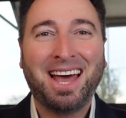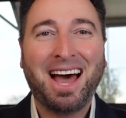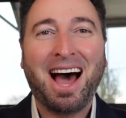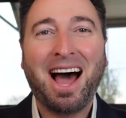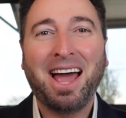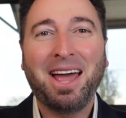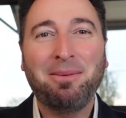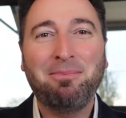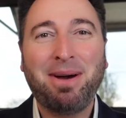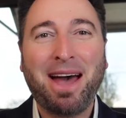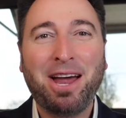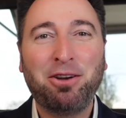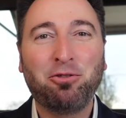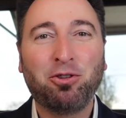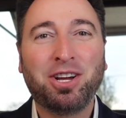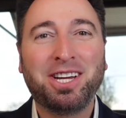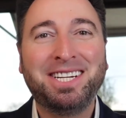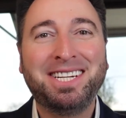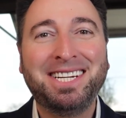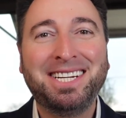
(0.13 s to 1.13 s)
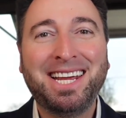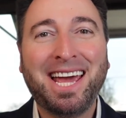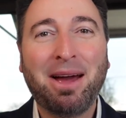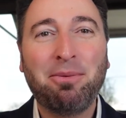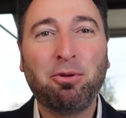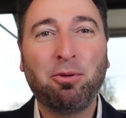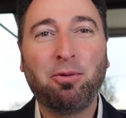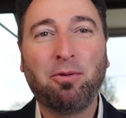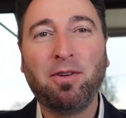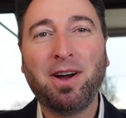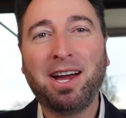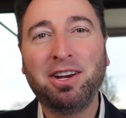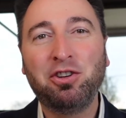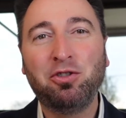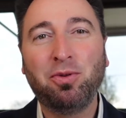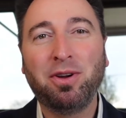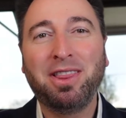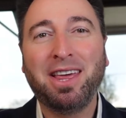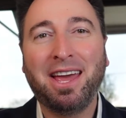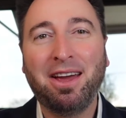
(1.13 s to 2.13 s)
Hi, I'm Patrick, and today I'm going to provide
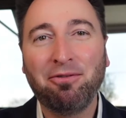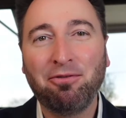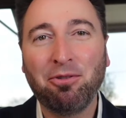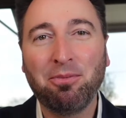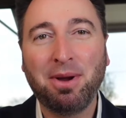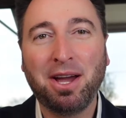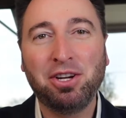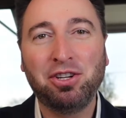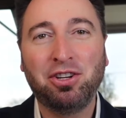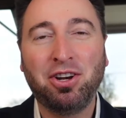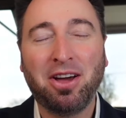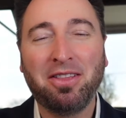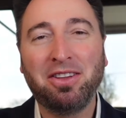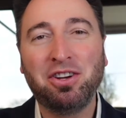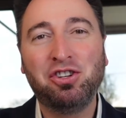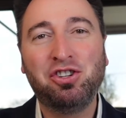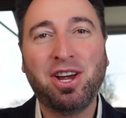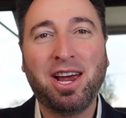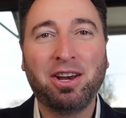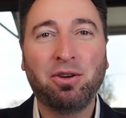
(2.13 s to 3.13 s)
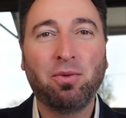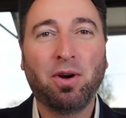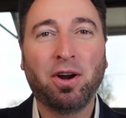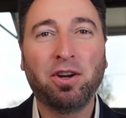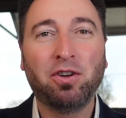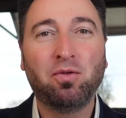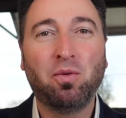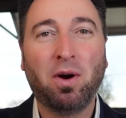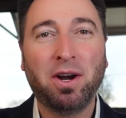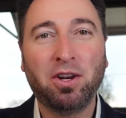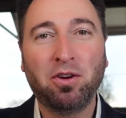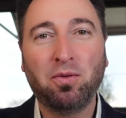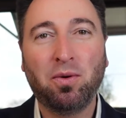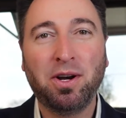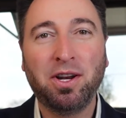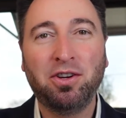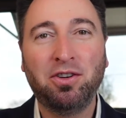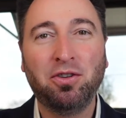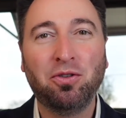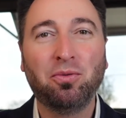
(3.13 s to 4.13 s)
you with information on the January
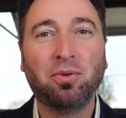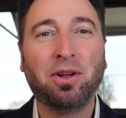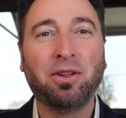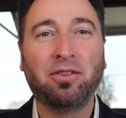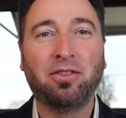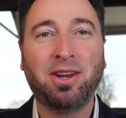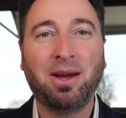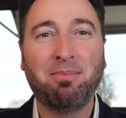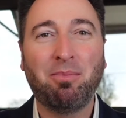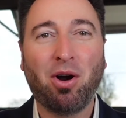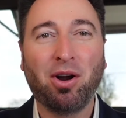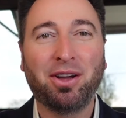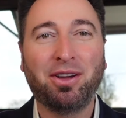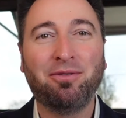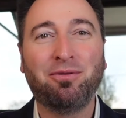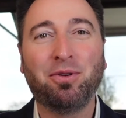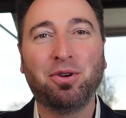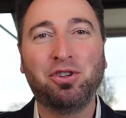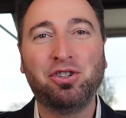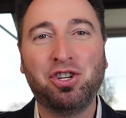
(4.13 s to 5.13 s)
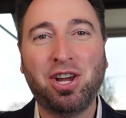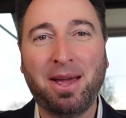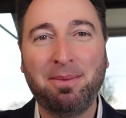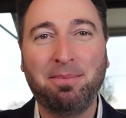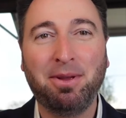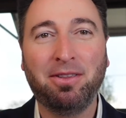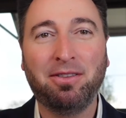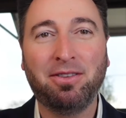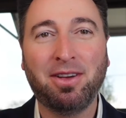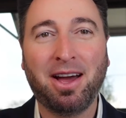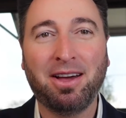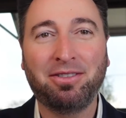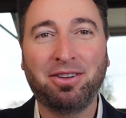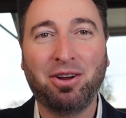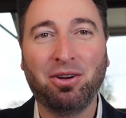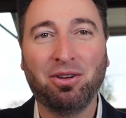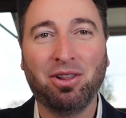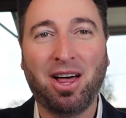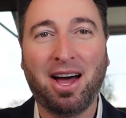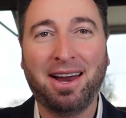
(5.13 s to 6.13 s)
2022 real estate market for Chapin, South
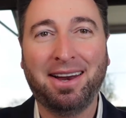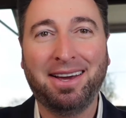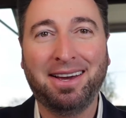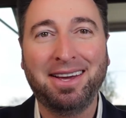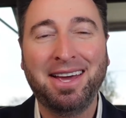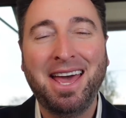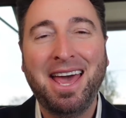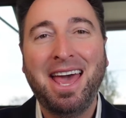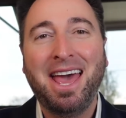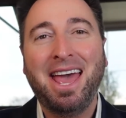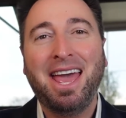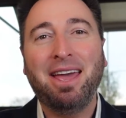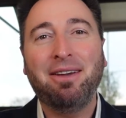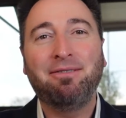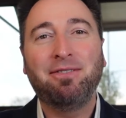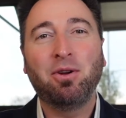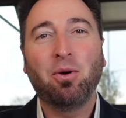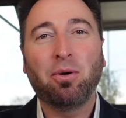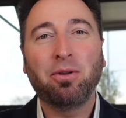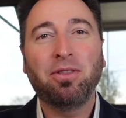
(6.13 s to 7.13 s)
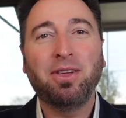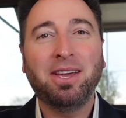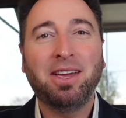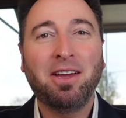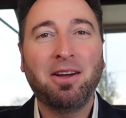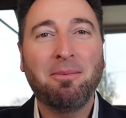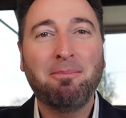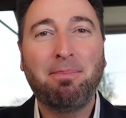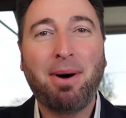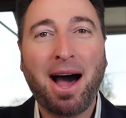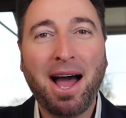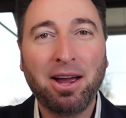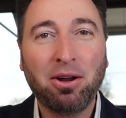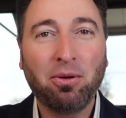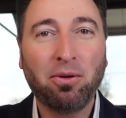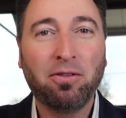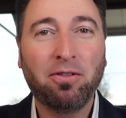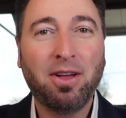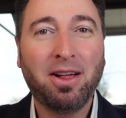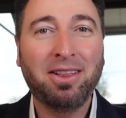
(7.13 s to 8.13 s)
Carolina. If you're thinking of buying
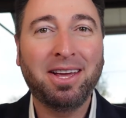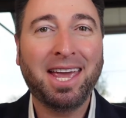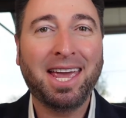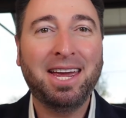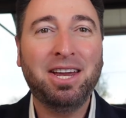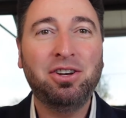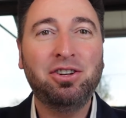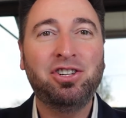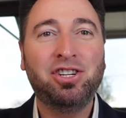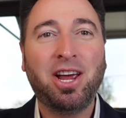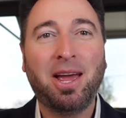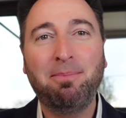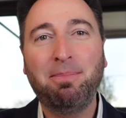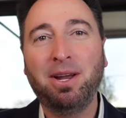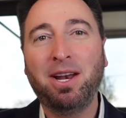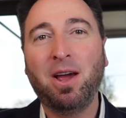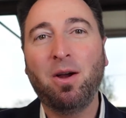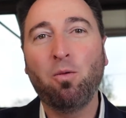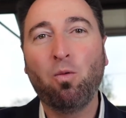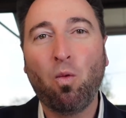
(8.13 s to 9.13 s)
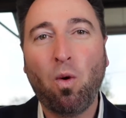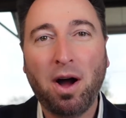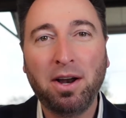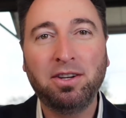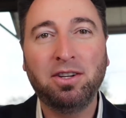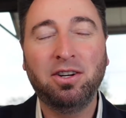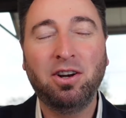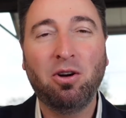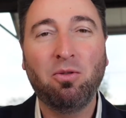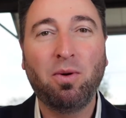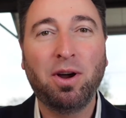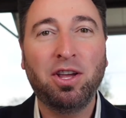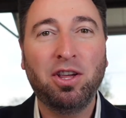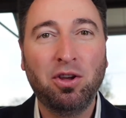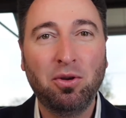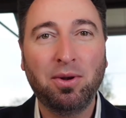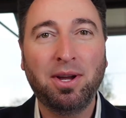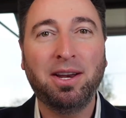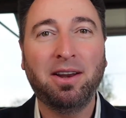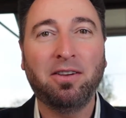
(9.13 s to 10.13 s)
or selling in Chapin and want to know what
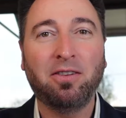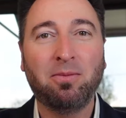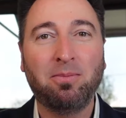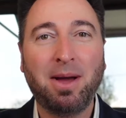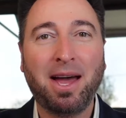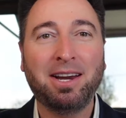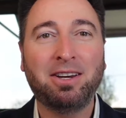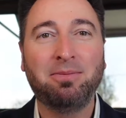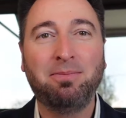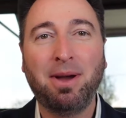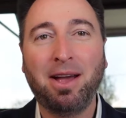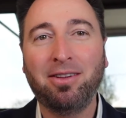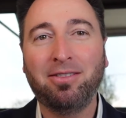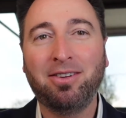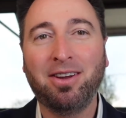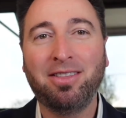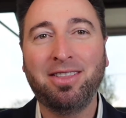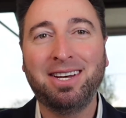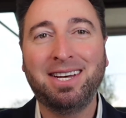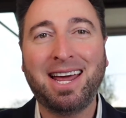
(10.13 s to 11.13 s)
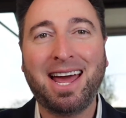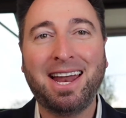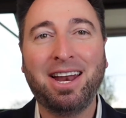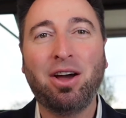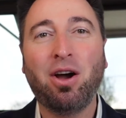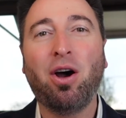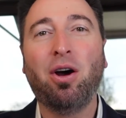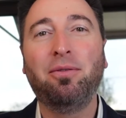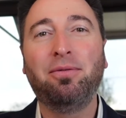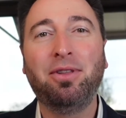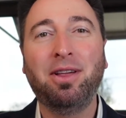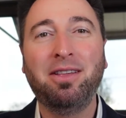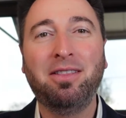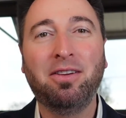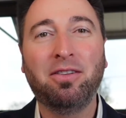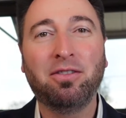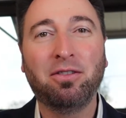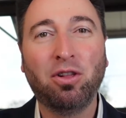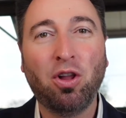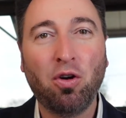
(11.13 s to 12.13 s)
you can expect based on the data, hopefully
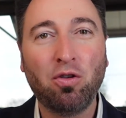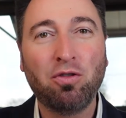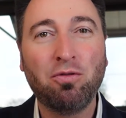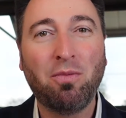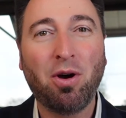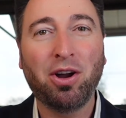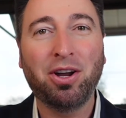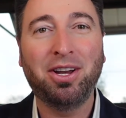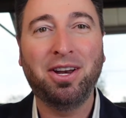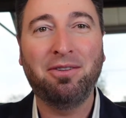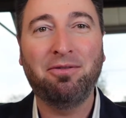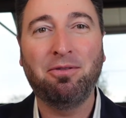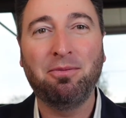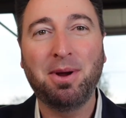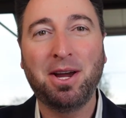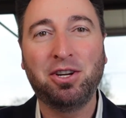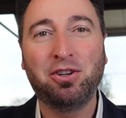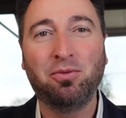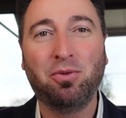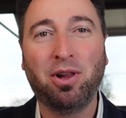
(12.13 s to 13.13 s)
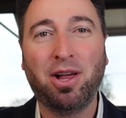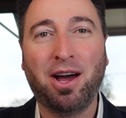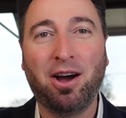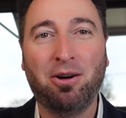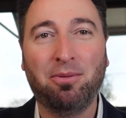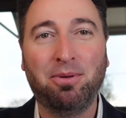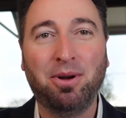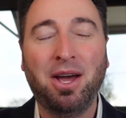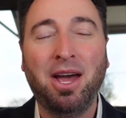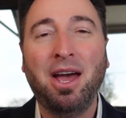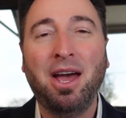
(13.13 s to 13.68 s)
this local market information will help.